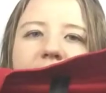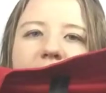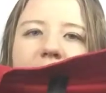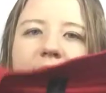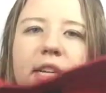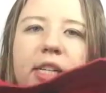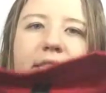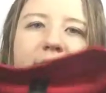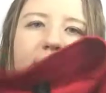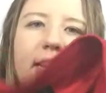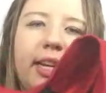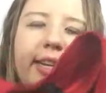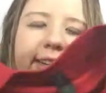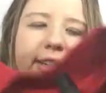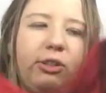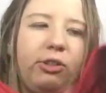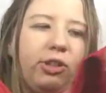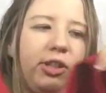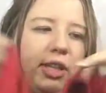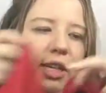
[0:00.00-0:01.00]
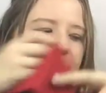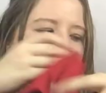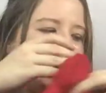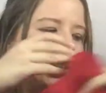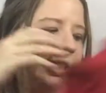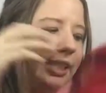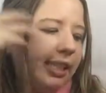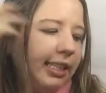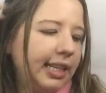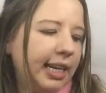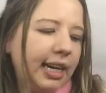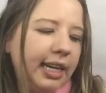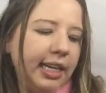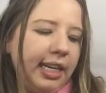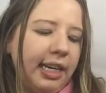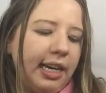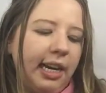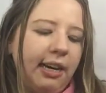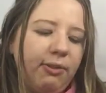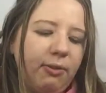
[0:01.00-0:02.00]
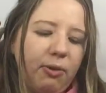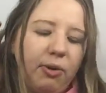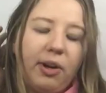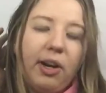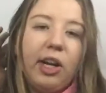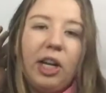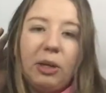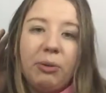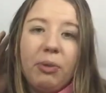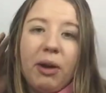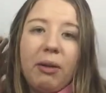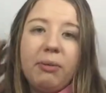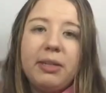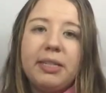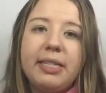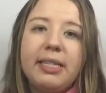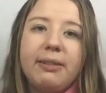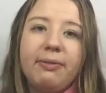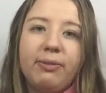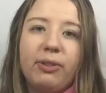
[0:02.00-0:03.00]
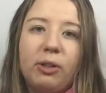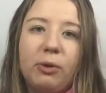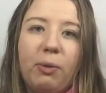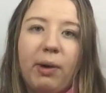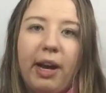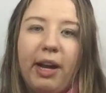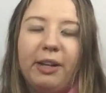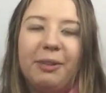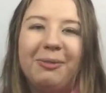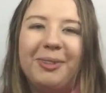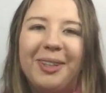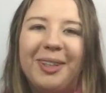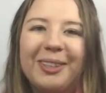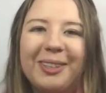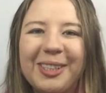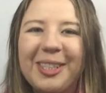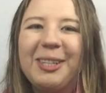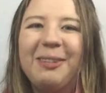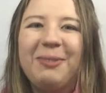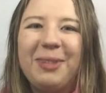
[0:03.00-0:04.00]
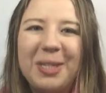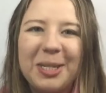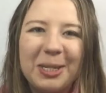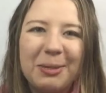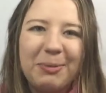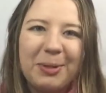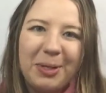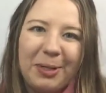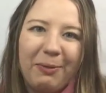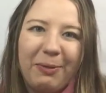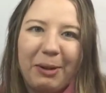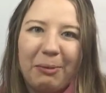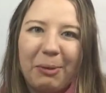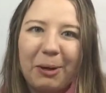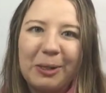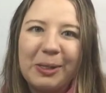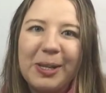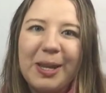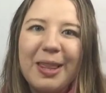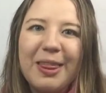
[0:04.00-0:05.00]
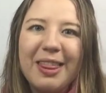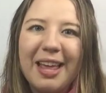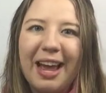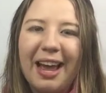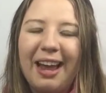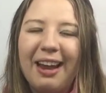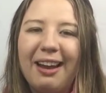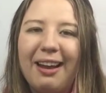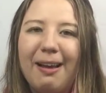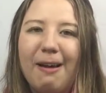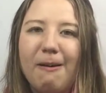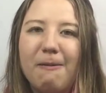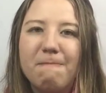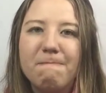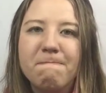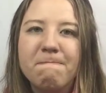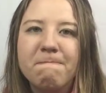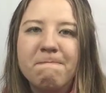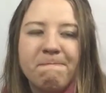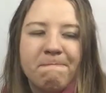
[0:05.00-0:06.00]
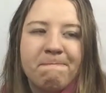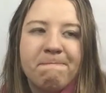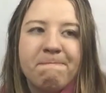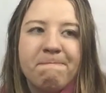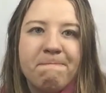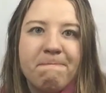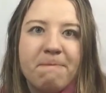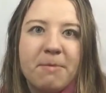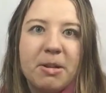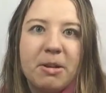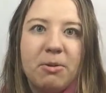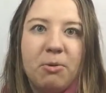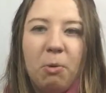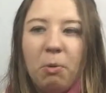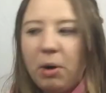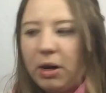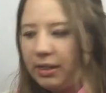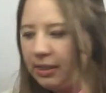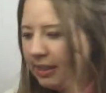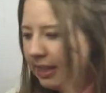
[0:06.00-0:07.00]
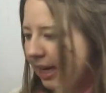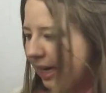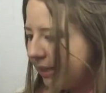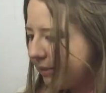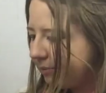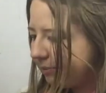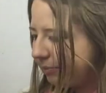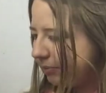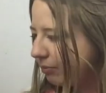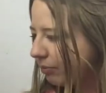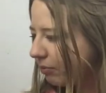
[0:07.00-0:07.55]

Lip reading: of things I can usually get $18.99 for. It'll probably sit for a while, but there's going to be a specific person that wants that.